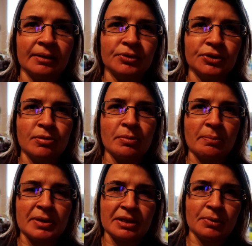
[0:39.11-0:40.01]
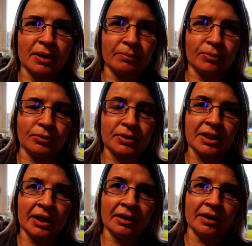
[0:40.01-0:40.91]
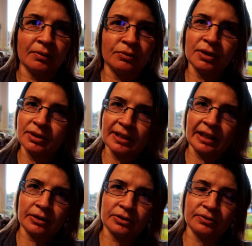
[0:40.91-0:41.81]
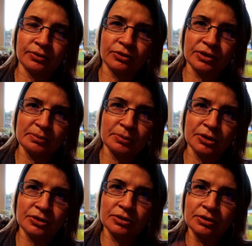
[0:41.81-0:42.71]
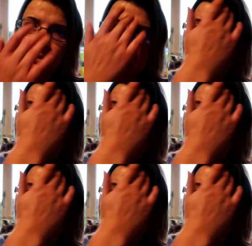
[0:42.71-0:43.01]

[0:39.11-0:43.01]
I'm just doing my busy mum routine. I'm trying to declutter for Christmas,